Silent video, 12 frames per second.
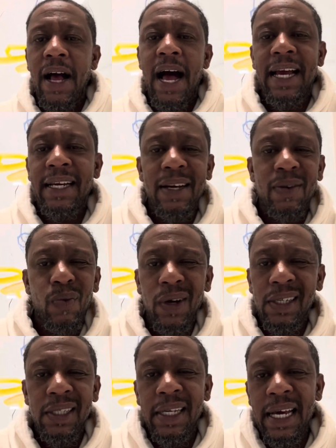I didn't want
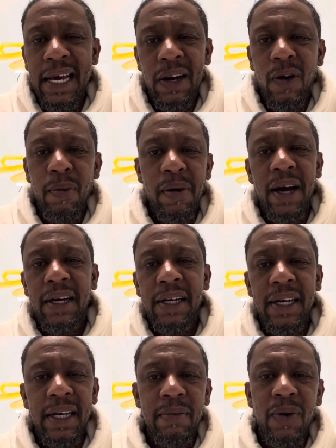to see that old
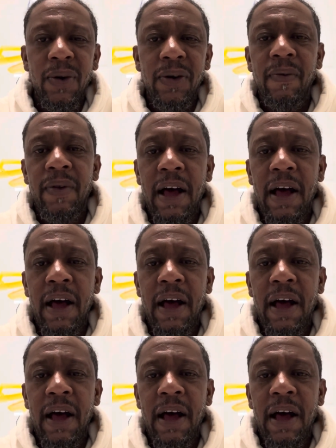product anymore.